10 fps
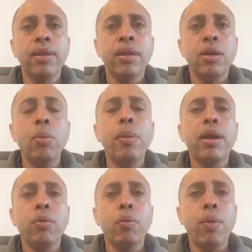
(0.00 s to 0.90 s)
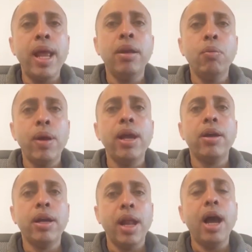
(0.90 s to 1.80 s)
no matter when, where,
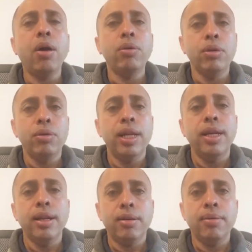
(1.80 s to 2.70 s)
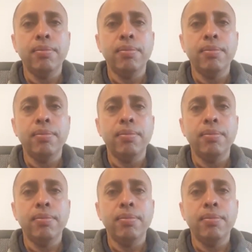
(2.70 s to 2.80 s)
and how you need it.